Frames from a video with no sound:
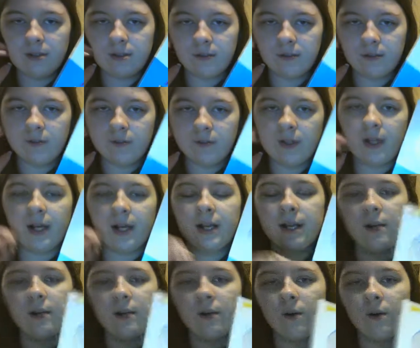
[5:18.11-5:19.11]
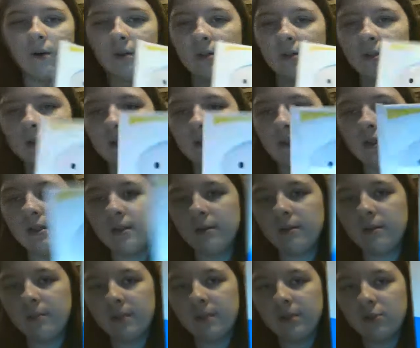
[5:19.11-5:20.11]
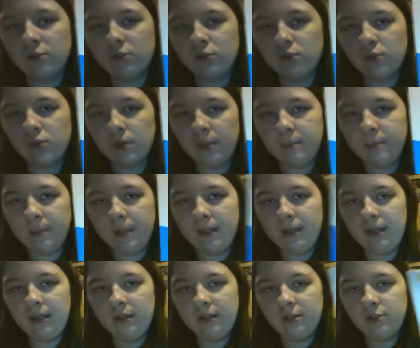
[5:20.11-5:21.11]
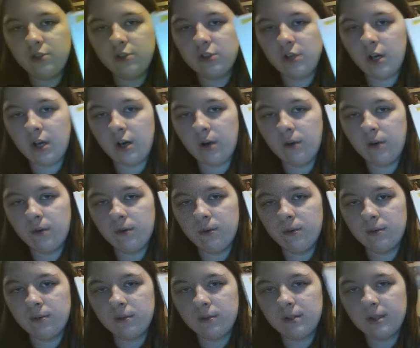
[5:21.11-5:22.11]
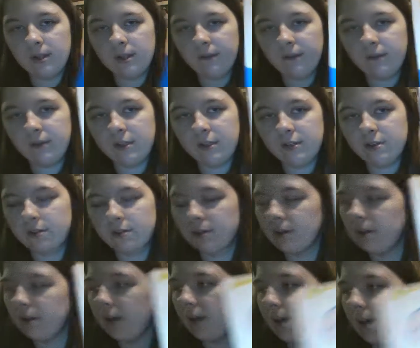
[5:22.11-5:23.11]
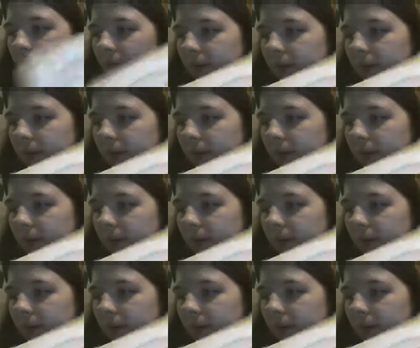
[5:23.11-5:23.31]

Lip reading: So if you like kind of artsy, a little bit trippy shows, Adventure Time